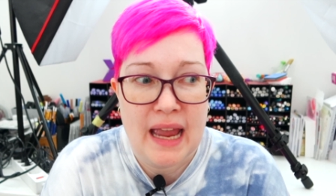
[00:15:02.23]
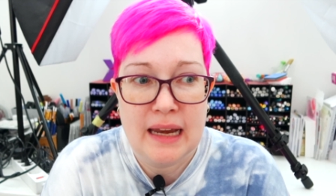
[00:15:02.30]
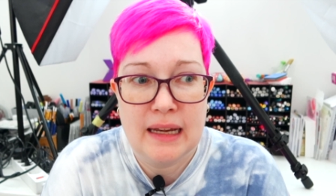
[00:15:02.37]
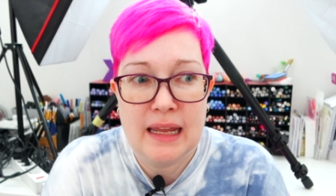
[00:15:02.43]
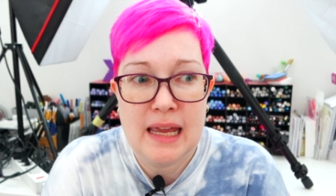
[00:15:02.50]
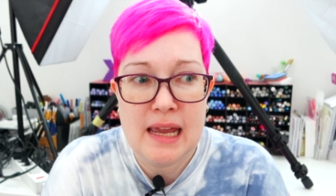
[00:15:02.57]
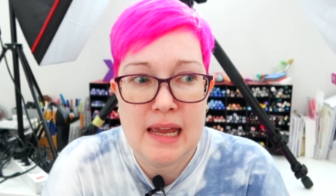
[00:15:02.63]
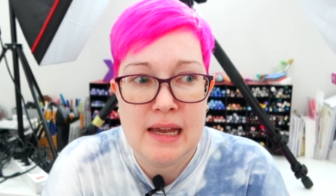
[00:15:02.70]

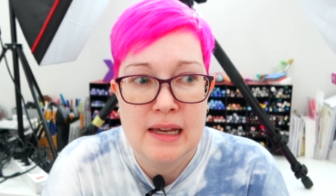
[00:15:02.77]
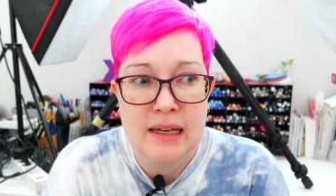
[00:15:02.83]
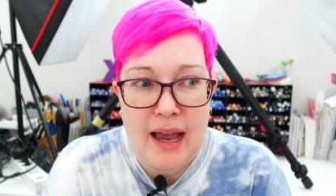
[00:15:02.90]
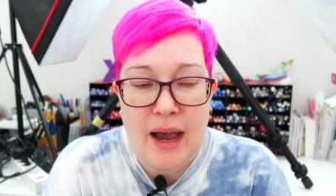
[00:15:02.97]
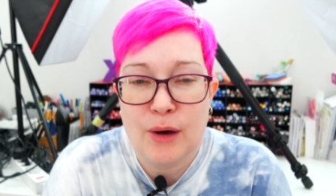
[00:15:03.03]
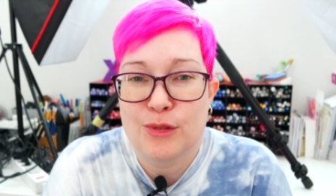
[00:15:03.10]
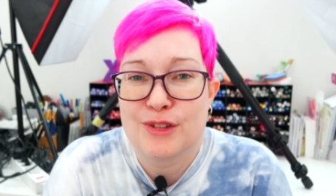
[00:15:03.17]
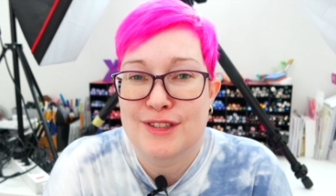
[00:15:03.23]
any
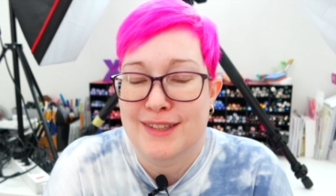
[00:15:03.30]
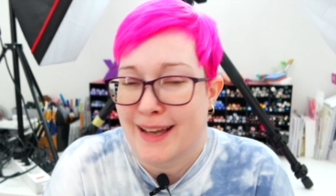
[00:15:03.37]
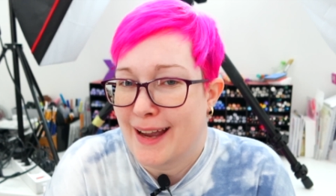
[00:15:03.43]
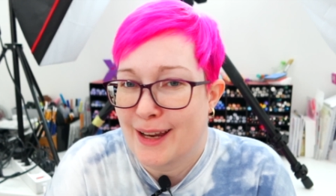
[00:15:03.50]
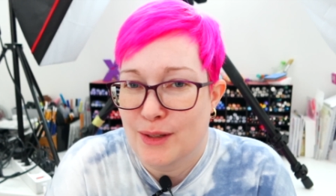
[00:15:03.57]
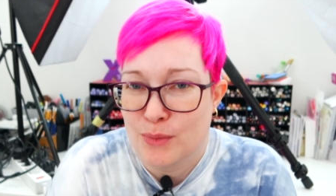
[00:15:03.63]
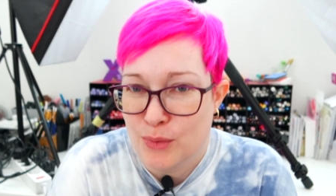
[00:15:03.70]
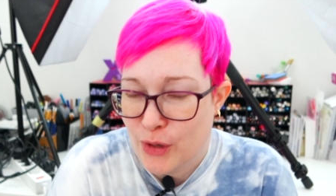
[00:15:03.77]

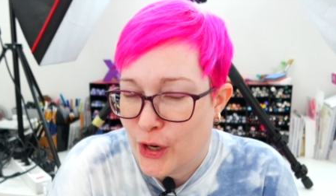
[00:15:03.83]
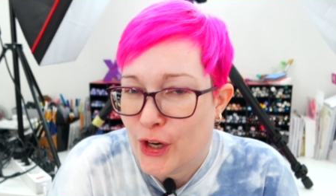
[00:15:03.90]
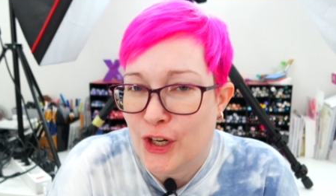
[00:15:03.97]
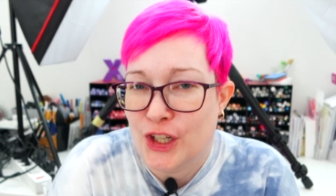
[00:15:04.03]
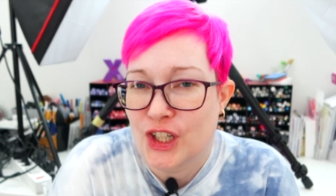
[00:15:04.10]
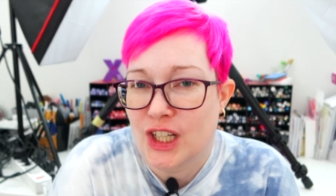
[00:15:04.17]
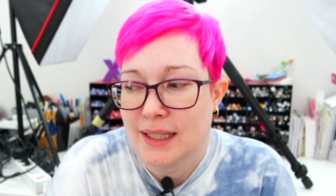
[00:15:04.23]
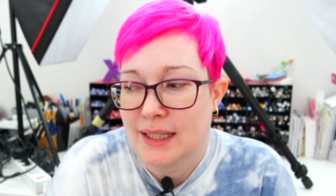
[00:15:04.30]
outside
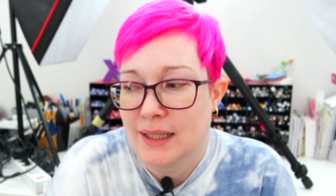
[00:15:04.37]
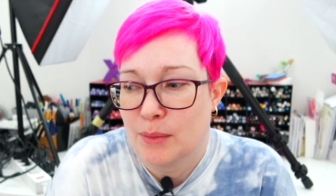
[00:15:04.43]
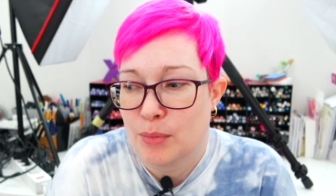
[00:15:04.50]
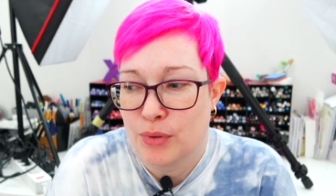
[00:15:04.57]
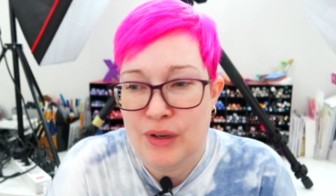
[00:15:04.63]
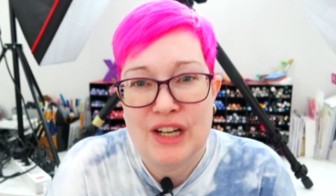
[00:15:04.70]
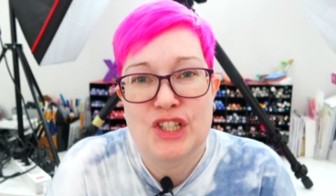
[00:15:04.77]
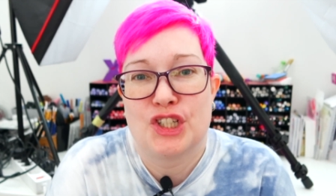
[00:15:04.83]
work
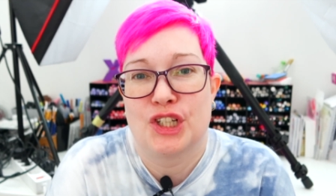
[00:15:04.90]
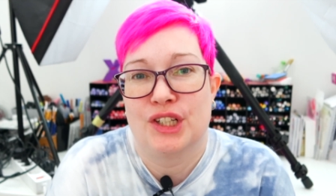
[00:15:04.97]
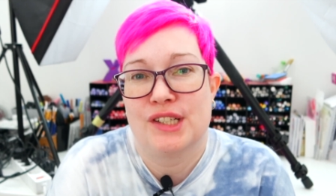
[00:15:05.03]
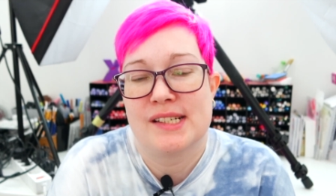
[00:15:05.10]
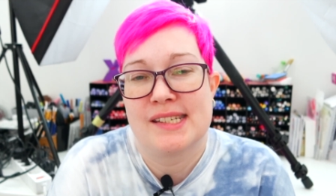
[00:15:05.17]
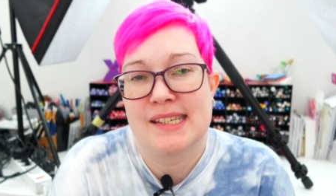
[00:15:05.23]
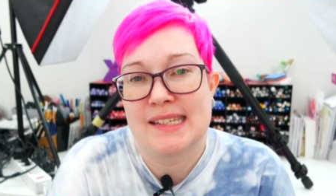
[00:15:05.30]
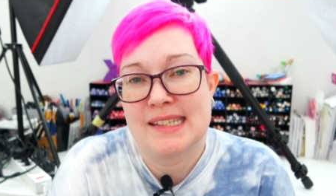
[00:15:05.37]

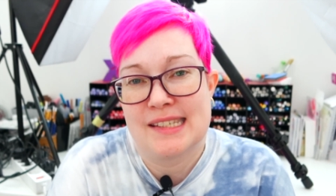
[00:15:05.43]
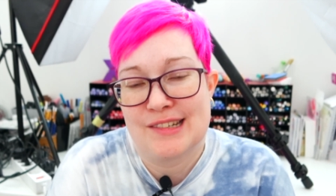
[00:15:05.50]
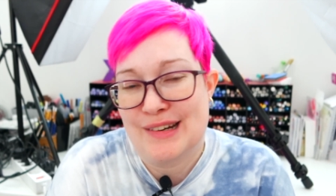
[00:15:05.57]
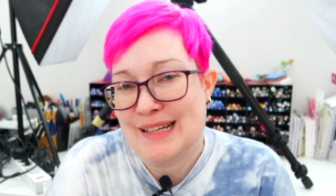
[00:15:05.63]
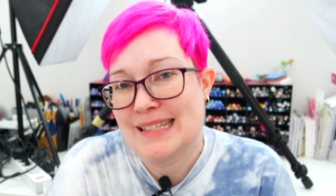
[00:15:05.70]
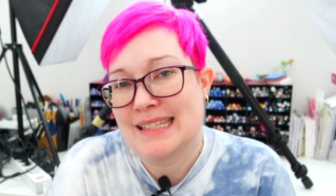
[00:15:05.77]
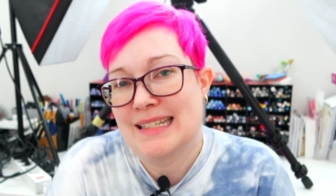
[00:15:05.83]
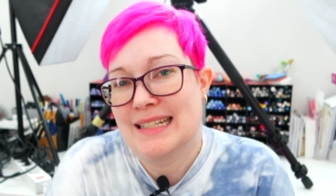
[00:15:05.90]
pressures and
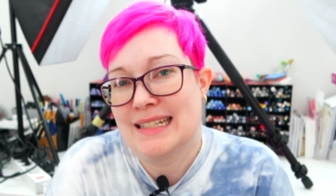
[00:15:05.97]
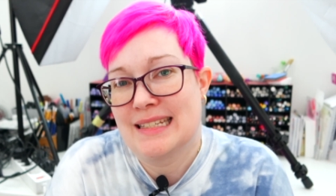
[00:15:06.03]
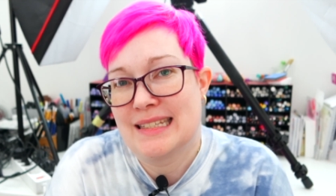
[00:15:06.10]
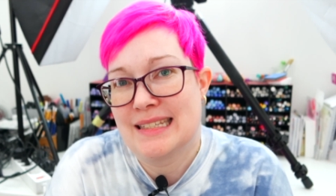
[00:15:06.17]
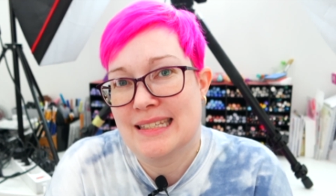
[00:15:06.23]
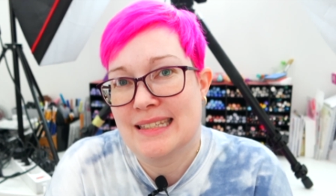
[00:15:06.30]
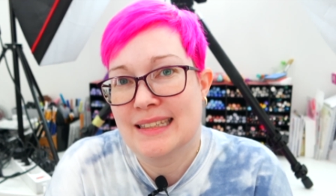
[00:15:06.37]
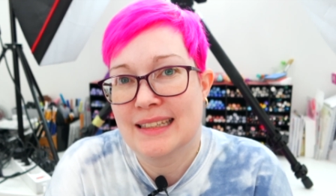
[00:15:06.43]

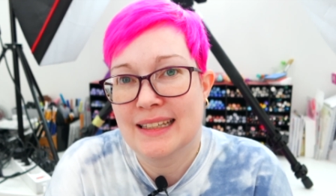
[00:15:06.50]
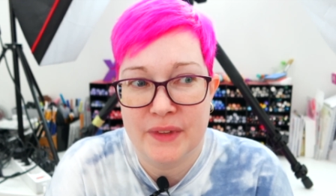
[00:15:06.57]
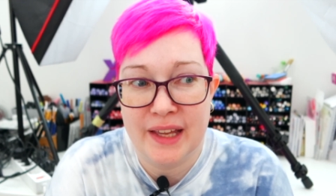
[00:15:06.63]
stresses.